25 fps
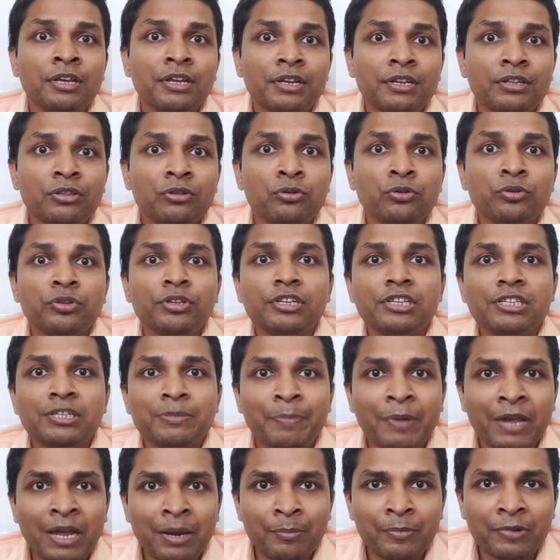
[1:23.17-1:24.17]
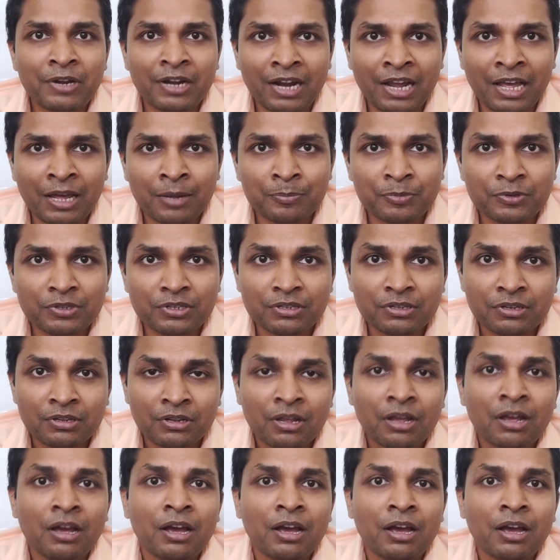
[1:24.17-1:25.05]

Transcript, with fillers: in those spam traps.